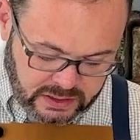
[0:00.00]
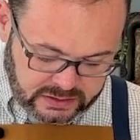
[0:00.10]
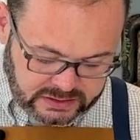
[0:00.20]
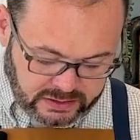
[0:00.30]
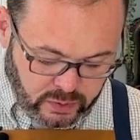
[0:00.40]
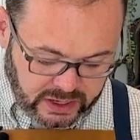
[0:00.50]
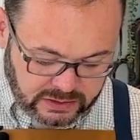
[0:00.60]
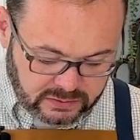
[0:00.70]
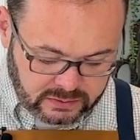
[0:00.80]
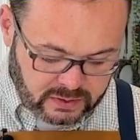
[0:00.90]
Let's see if we can
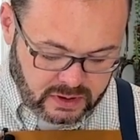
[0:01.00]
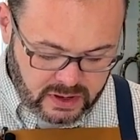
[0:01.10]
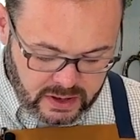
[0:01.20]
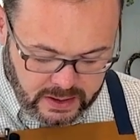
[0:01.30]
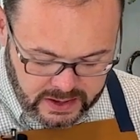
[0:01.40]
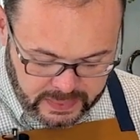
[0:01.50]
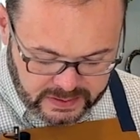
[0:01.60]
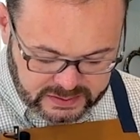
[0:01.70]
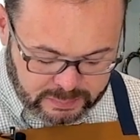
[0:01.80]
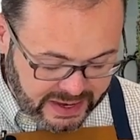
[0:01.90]
get
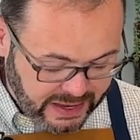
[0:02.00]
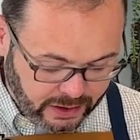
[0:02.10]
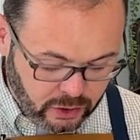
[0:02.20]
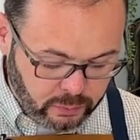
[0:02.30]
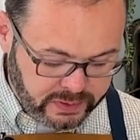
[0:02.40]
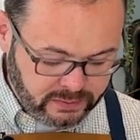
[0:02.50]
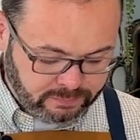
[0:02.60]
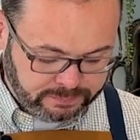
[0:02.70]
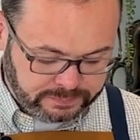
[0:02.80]
this bag open.